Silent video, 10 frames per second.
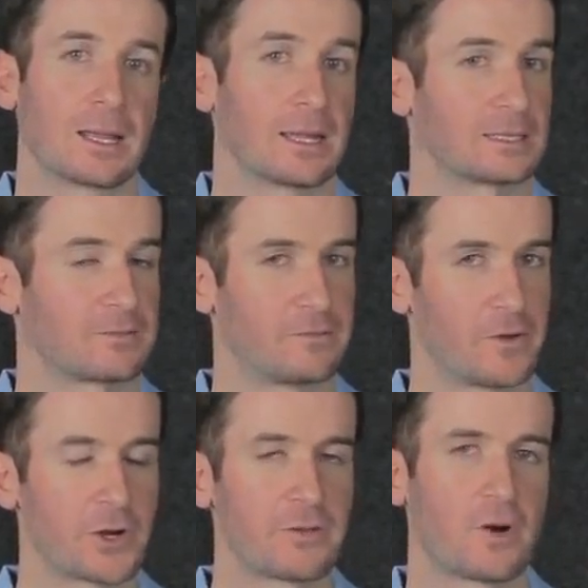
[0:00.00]
It's
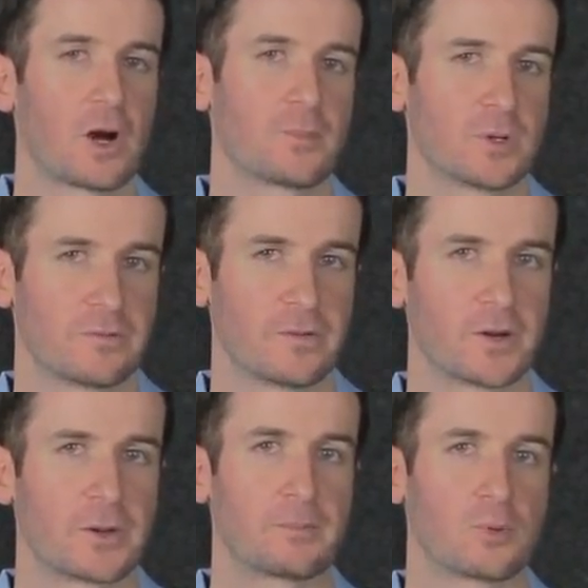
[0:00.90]
very vibrant,
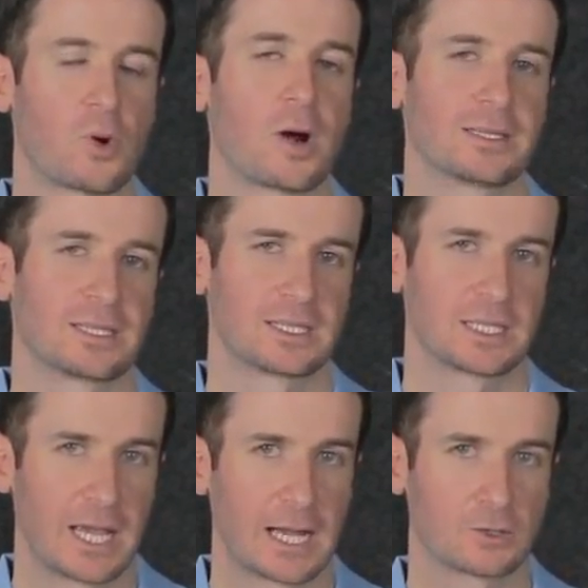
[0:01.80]
very bright to
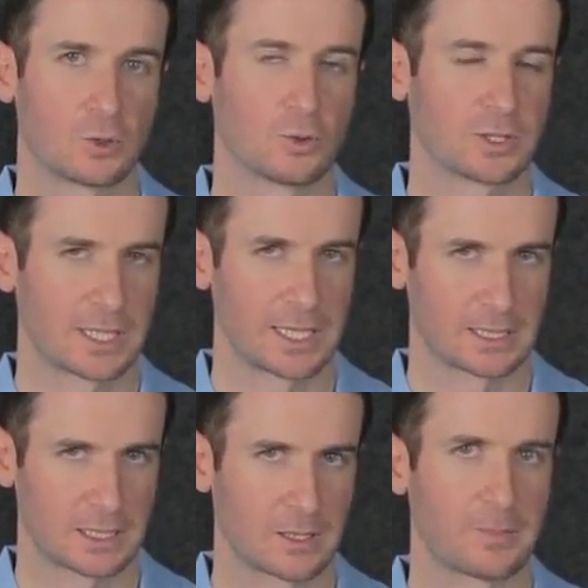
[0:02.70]
see outdoors
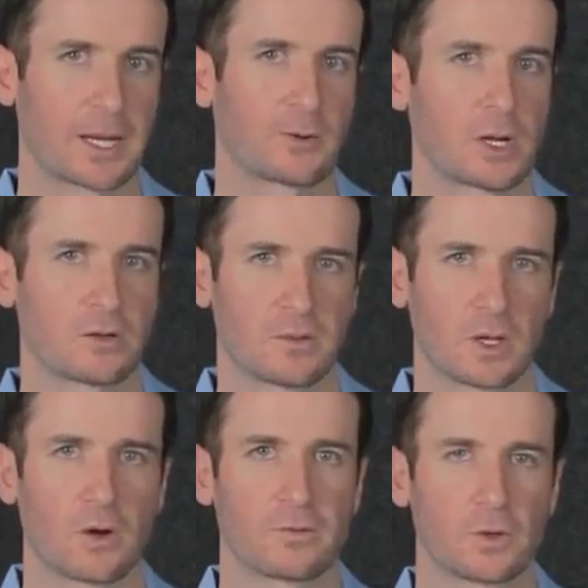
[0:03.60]
against the background of the
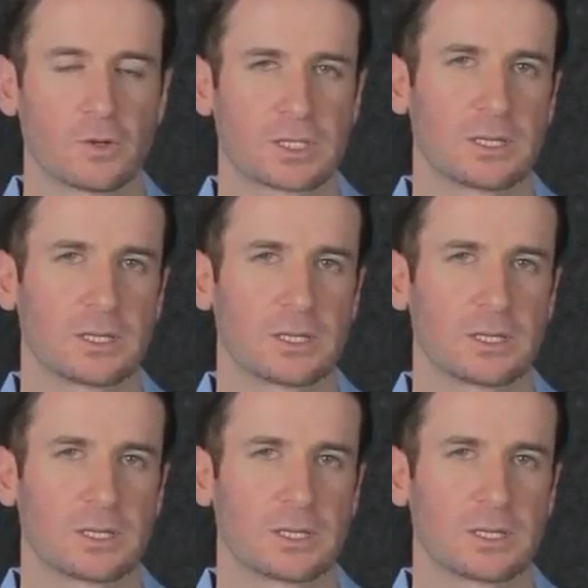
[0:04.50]
golf course,